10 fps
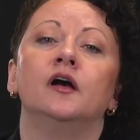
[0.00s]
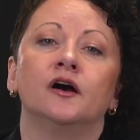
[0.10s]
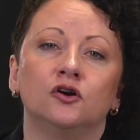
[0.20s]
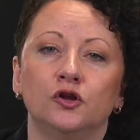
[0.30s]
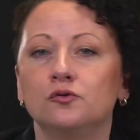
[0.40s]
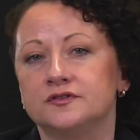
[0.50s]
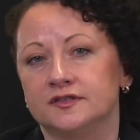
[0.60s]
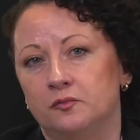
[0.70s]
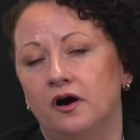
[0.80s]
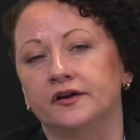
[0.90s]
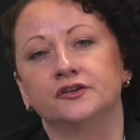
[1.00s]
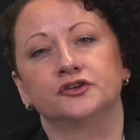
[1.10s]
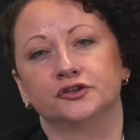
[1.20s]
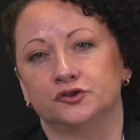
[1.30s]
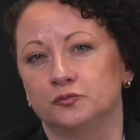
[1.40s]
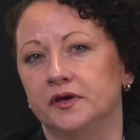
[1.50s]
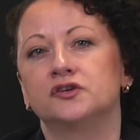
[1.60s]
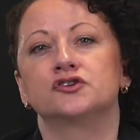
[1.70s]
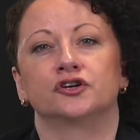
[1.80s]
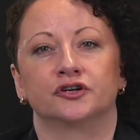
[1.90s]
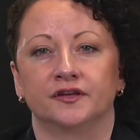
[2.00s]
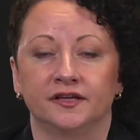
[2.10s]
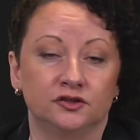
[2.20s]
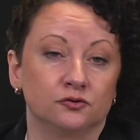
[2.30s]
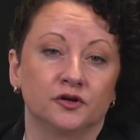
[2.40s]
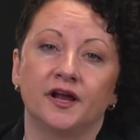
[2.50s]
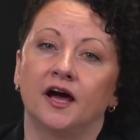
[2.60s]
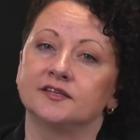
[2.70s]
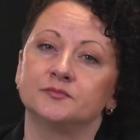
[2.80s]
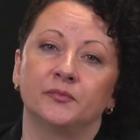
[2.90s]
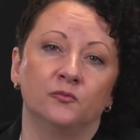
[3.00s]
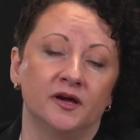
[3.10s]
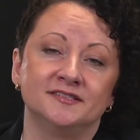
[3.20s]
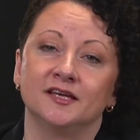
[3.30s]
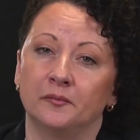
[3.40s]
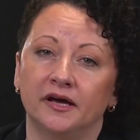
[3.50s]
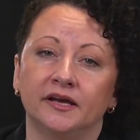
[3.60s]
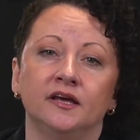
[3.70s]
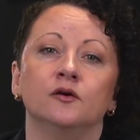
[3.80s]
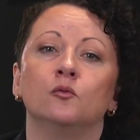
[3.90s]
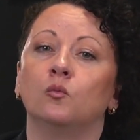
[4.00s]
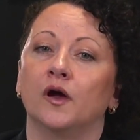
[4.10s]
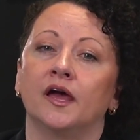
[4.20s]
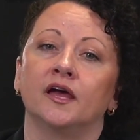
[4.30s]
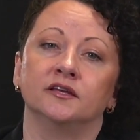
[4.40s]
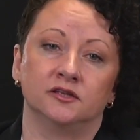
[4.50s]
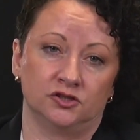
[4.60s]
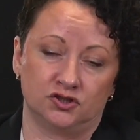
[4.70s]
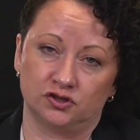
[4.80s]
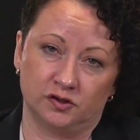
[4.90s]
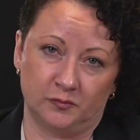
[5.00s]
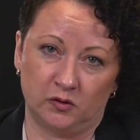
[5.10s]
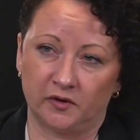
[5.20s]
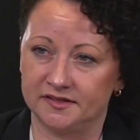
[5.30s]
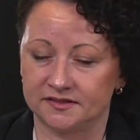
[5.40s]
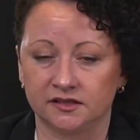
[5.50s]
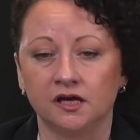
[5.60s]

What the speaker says: closely monitored to make sure that you're not wasting money when it shouldn't be wasted.